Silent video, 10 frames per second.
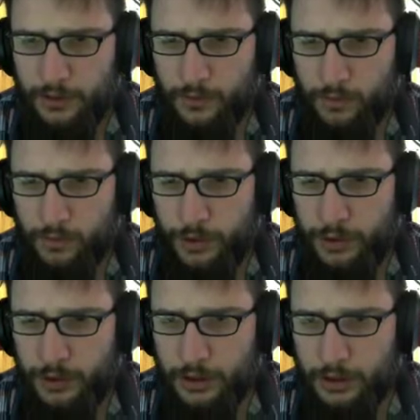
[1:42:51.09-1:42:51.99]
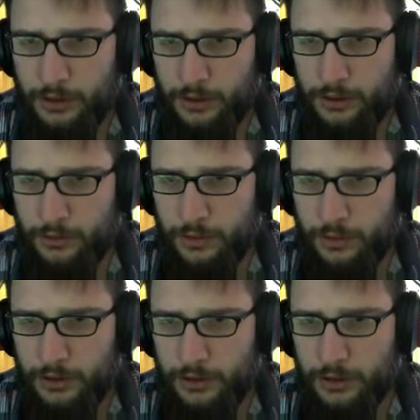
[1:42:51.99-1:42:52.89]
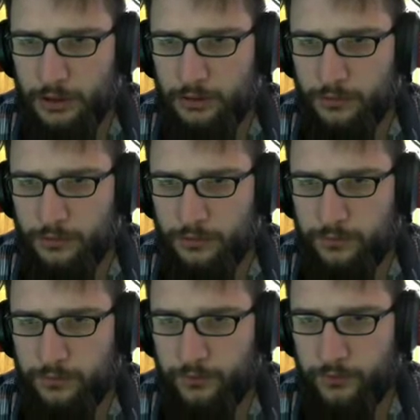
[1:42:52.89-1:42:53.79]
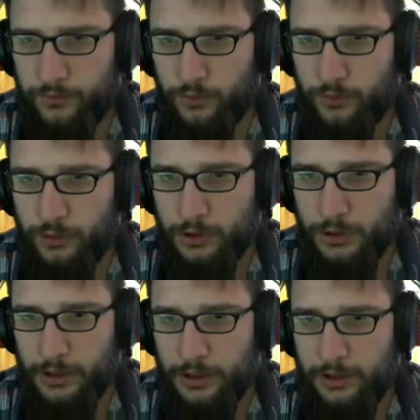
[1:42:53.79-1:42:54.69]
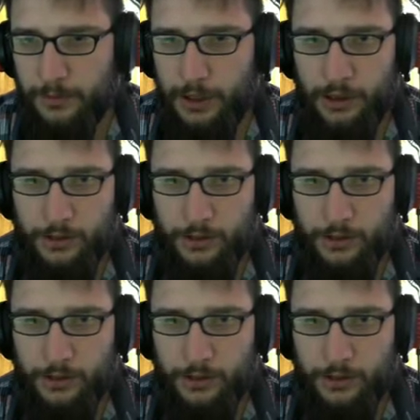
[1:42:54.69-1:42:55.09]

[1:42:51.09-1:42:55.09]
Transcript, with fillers: So we are looking for Altmer.